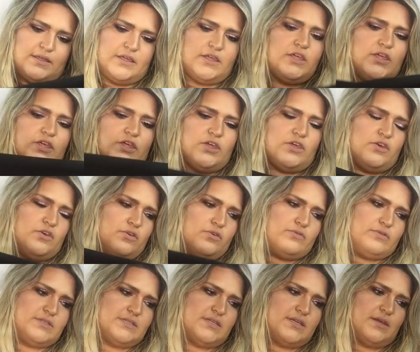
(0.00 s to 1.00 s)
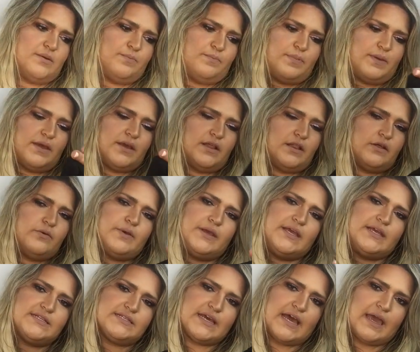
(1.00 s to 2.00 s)
cute
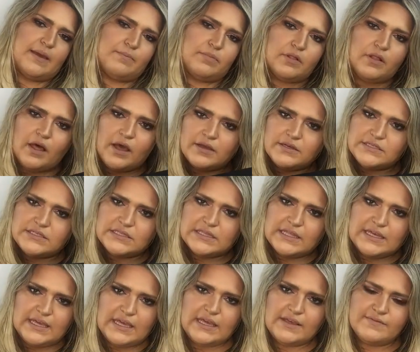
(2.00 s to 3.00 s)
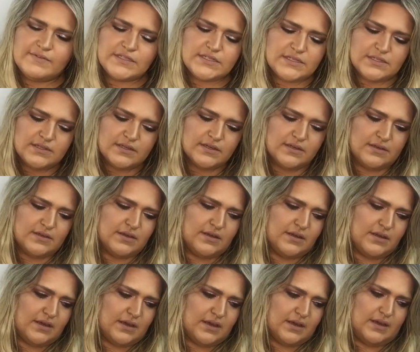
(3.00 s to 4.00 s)
pillowy type long sleeves.
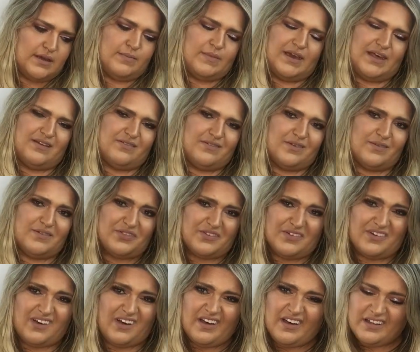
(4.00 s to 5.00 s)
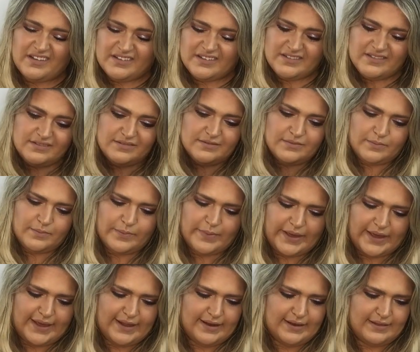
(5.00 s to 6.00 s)
I don't know what they're called,
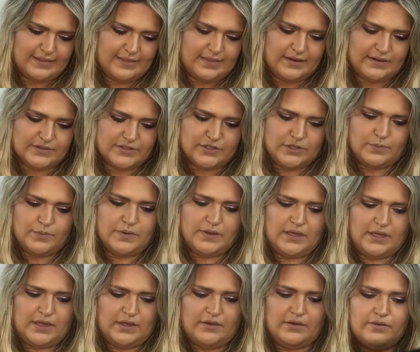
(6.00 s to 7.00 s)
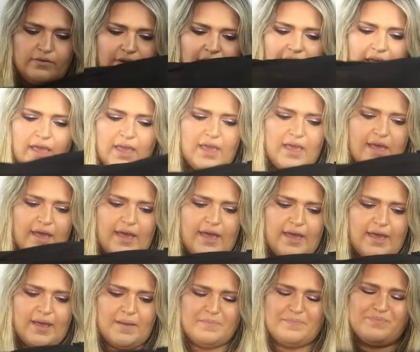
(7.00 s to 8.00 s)
but they're super cute.
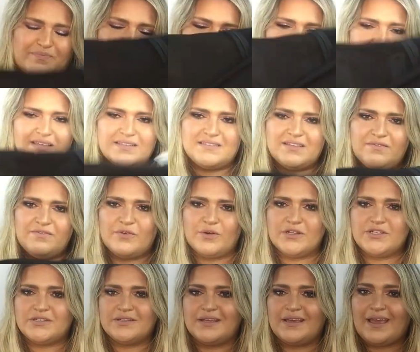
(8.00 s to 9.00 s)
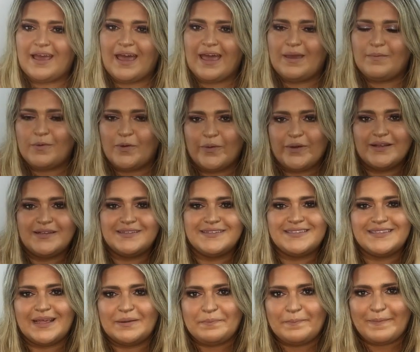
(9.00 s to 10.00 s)
This unfortunately I'm going to
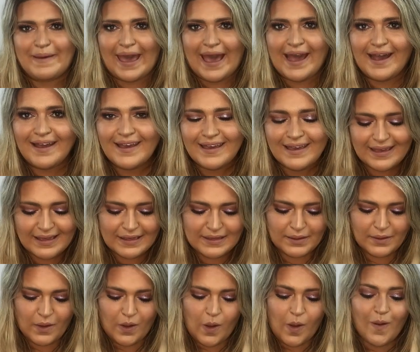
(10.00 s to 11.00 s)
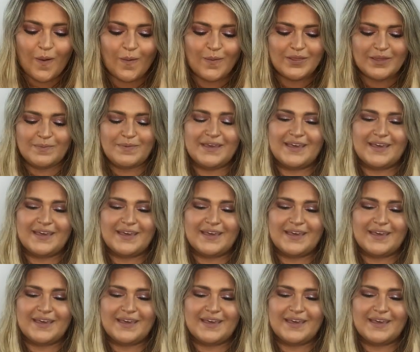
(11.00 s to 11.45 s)
send back, only